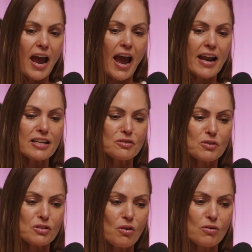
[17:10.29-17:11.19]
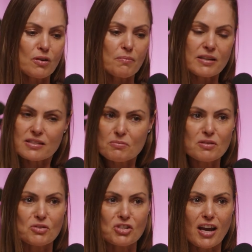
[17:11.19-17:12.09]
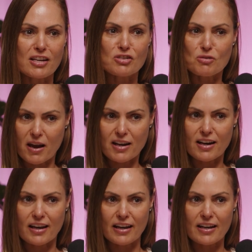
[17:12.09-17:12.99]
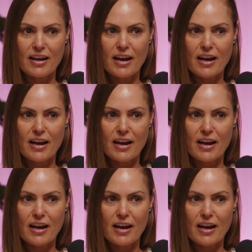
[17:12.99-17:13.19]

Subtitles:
And as a result, my symptoms changed dramatically.